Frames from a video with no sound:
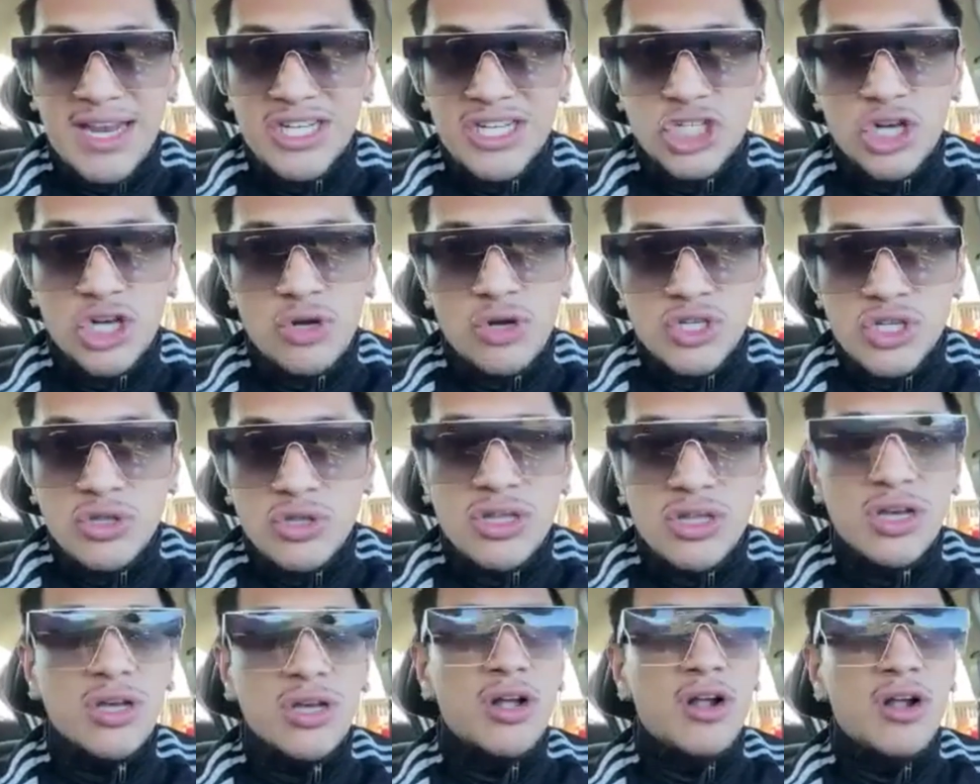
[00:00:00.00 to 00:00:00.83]
It shows you
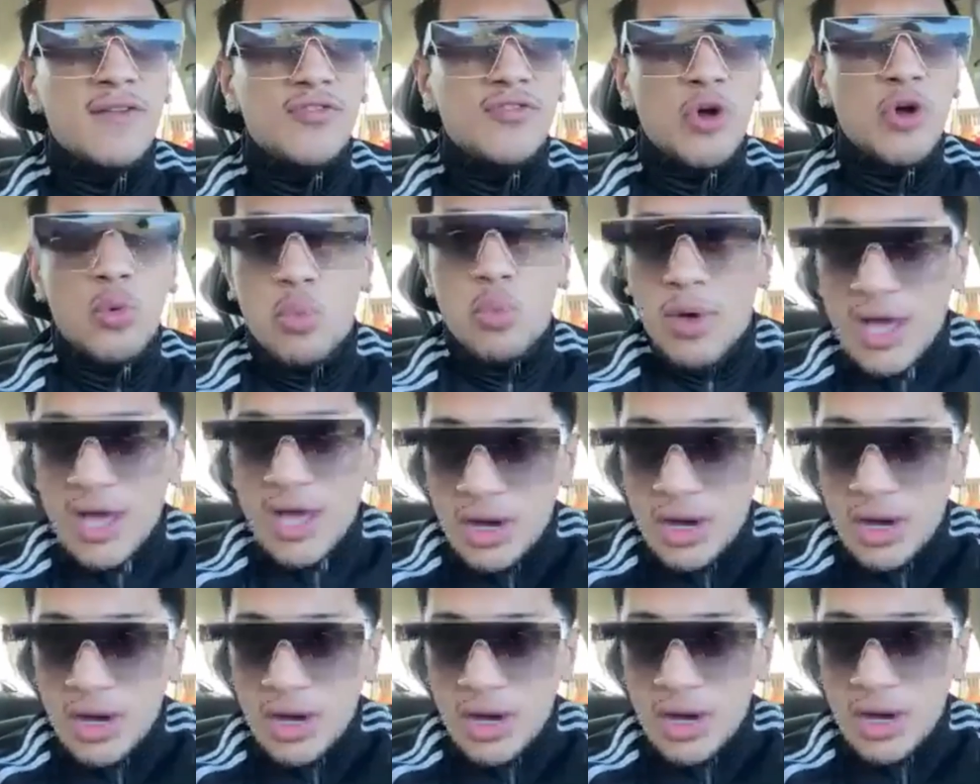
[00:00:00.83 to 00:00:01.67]
the
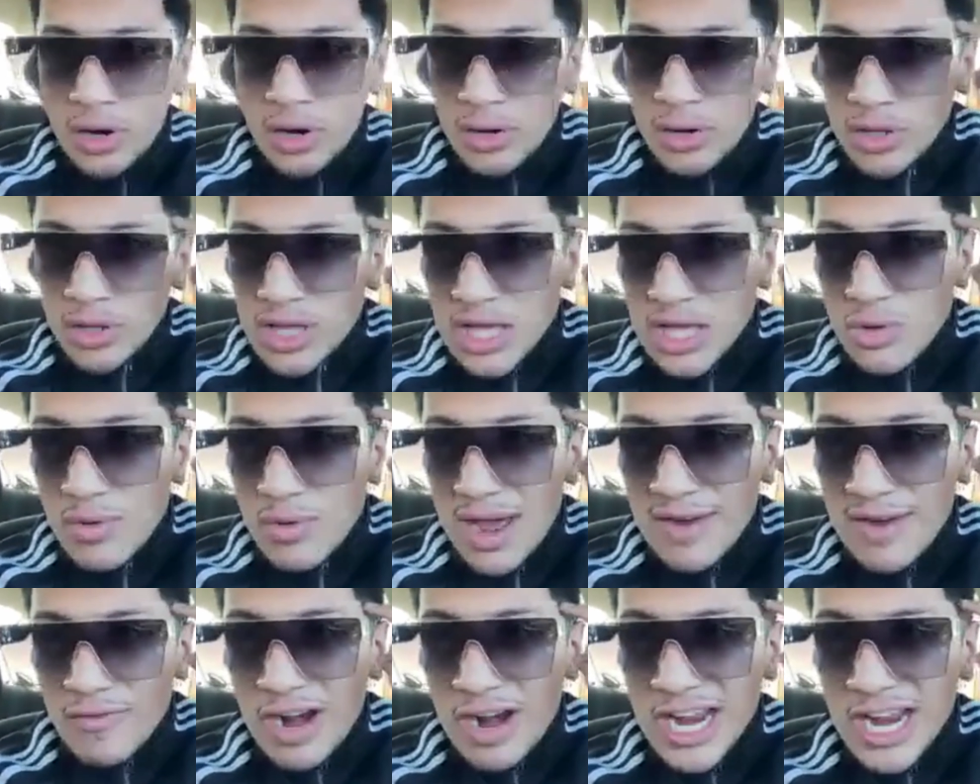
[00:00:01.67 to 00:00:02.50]
will that you
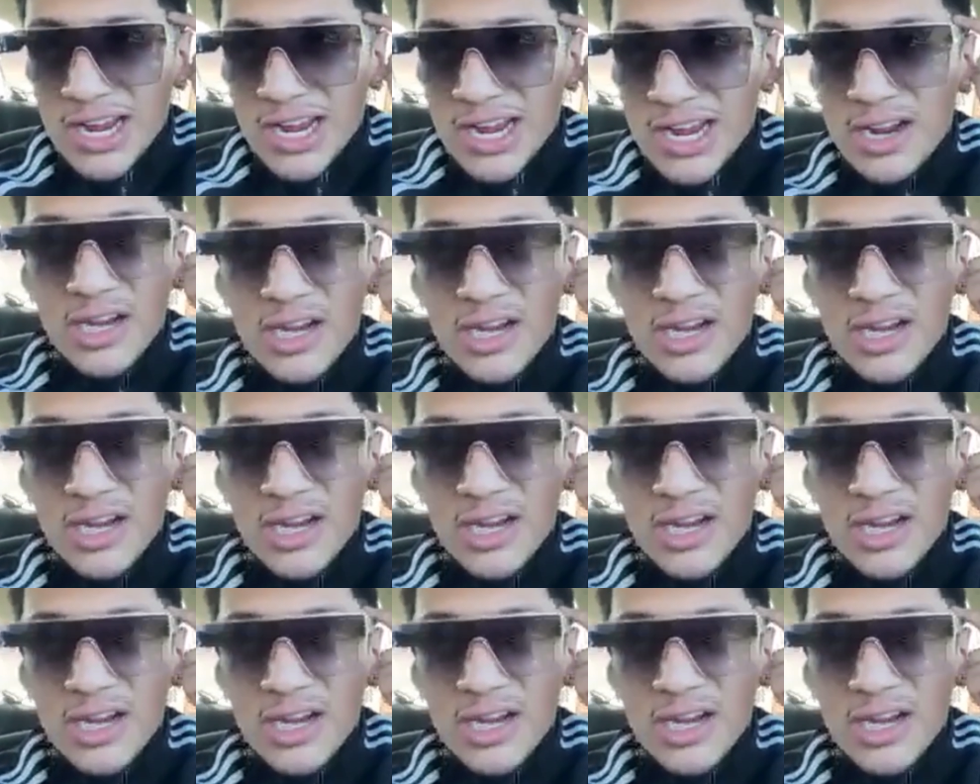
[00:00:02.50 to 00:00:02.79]
have right here.